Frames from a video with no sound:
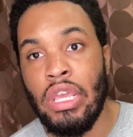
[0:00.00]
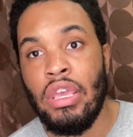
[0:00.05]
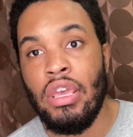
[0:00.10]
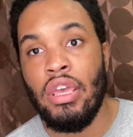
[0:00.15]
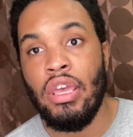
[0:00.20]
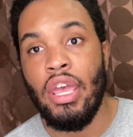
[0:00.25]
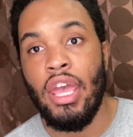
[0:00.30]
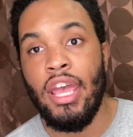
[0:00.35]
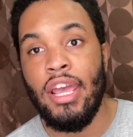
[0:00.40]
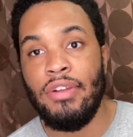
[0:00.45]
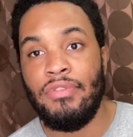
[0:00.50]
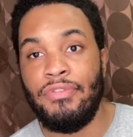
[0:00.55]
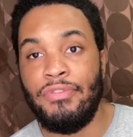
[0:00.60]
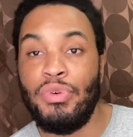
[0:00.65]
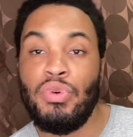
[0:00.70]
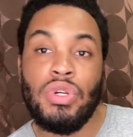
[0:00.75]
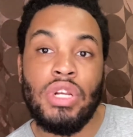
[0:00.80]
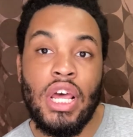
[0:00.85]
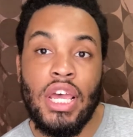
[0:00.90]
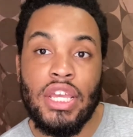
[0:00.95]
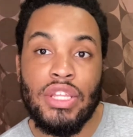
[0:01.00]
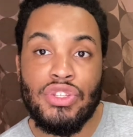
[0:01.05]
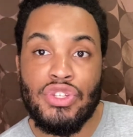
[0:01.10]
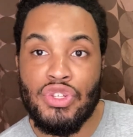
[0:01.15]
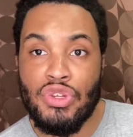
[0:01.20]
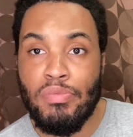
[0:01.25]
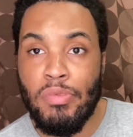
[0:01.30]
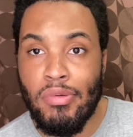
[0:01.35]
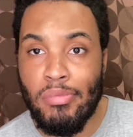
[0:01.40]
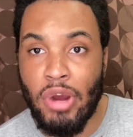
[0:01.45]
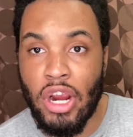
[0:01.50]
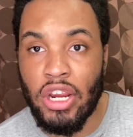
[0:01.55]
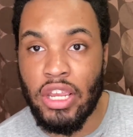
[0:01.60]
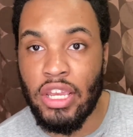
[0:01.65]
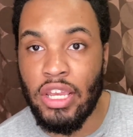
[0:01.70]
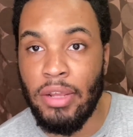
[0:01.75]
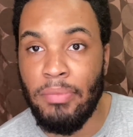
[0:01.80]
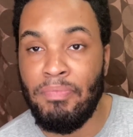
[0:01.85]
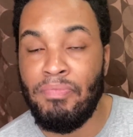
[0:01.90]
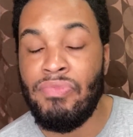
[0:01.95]
at Food Lion
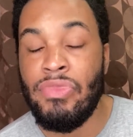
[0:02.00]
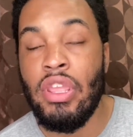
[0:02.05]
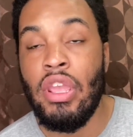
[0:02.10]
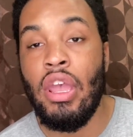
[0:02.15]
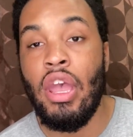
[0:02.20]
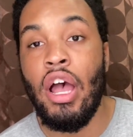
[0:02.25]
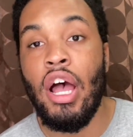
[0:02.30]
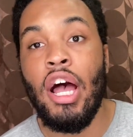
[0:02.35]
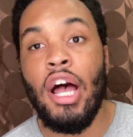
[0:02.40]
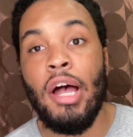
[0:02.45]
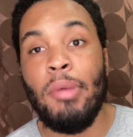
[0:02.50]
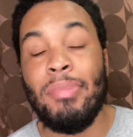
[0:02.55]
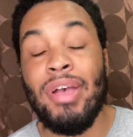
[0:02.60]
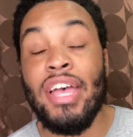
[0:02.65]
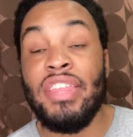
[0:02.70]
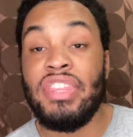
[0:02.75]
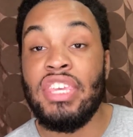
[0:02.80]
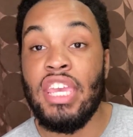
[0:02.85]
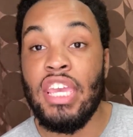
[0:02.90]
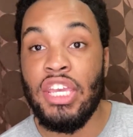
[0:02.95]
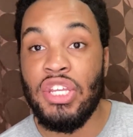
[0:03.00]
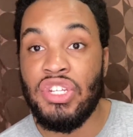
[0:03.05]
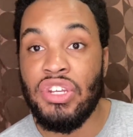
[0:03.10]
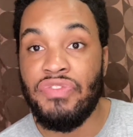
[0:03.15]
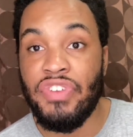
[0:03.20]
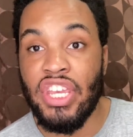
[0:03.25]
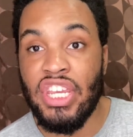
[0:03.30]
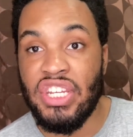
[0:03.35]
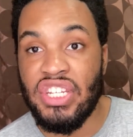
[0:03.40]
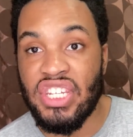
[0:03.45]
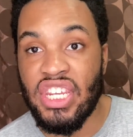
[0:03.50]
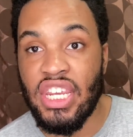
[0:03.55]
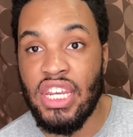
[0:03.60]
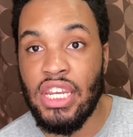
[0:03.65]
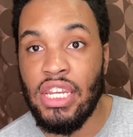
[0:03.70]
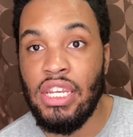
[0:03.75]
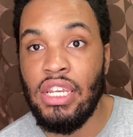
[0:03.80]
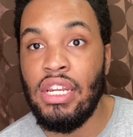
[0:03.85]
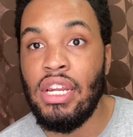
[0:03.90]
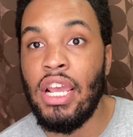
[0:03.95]
Supermarket at the age of
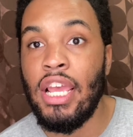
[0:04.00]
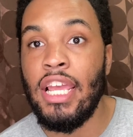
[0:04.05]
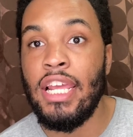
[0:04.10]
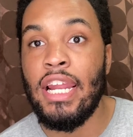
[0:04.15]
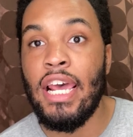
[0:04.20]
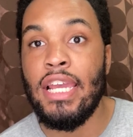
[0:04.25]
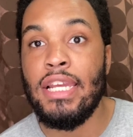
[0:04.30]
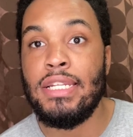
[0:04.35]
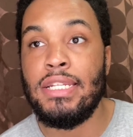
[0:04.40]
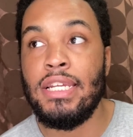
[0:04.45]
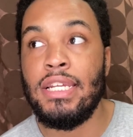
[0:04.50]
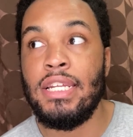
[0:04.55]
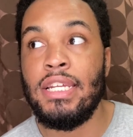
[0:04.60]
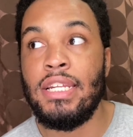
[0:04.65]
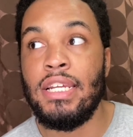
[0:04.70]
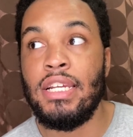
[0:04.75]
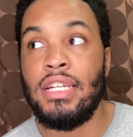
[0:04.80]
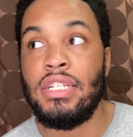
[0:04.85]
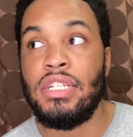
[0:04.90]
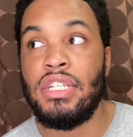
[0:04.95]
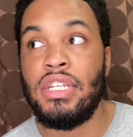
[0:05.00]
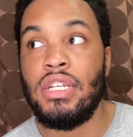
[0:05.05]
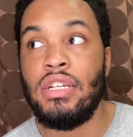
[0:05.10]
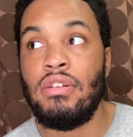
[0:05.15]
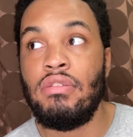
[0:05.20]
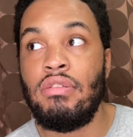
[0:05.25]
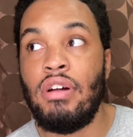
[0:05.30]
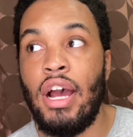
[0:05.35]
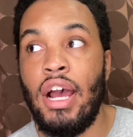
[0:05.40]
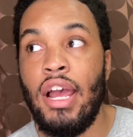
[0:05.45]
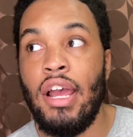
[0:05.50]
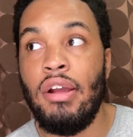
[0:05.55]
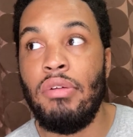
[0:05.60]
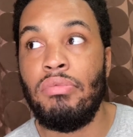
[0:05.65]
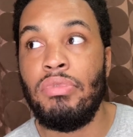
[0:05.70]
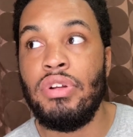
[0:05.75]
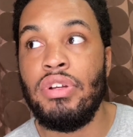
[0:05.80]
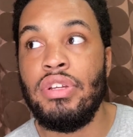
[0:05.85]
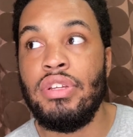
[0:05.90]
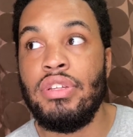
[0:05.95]
18. And I did it until I
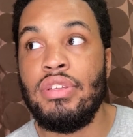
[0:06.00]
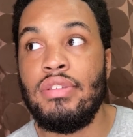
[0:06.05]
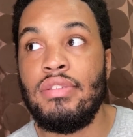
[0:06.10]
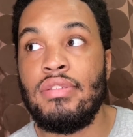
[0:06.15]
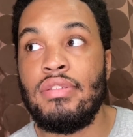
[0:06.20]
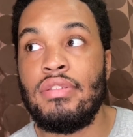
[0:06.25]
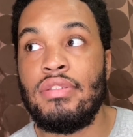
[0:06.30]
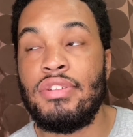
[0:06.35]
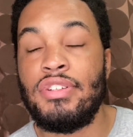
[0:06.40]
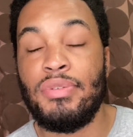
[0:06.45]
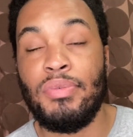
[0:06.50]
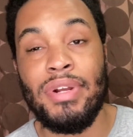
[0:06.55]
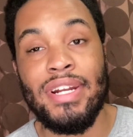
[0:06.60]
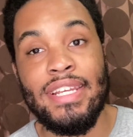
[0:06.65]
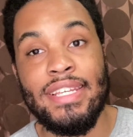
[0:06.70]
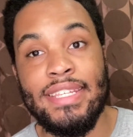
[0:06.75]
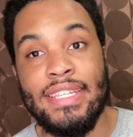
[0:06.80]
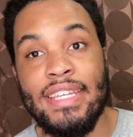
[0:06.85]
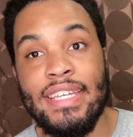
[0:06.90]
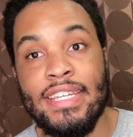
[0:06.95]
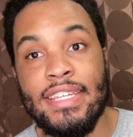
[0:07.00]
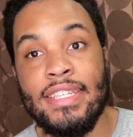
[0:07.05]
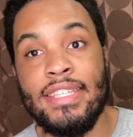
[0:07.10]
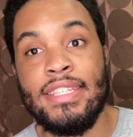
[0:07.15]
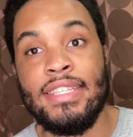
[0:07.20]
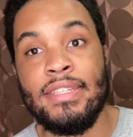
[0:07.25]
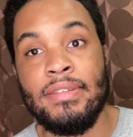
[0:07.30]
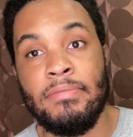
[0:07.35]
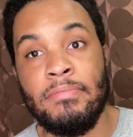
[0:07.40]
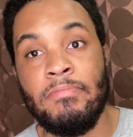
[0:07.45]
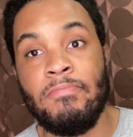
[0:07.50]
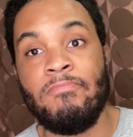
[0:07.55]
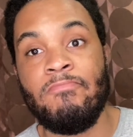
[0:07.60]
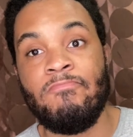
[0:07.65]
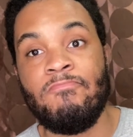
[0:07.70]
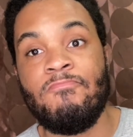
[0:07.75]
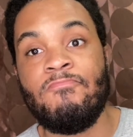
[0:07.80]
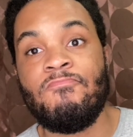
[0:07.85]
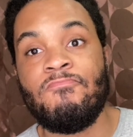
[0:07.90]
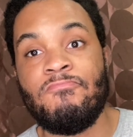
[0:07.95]
was 26.
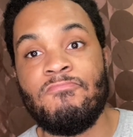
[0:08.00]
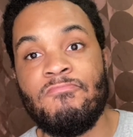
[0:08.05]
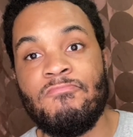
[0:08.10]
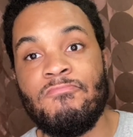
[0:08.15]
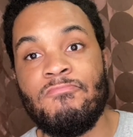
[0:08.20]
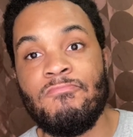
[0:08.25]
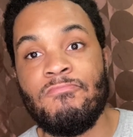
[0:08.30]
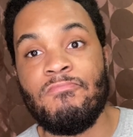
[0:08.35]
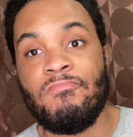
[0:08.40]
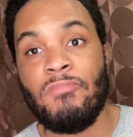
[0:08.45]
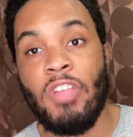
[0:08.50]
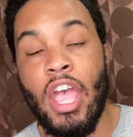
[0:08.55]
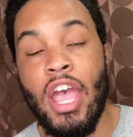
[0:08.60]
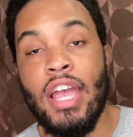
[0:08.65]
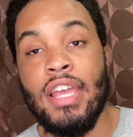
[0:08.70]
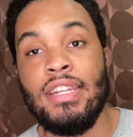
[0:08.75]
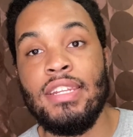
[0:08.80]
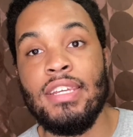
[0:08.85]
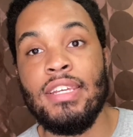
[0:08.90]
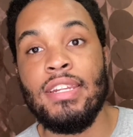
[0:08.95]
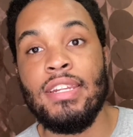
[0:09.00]
I did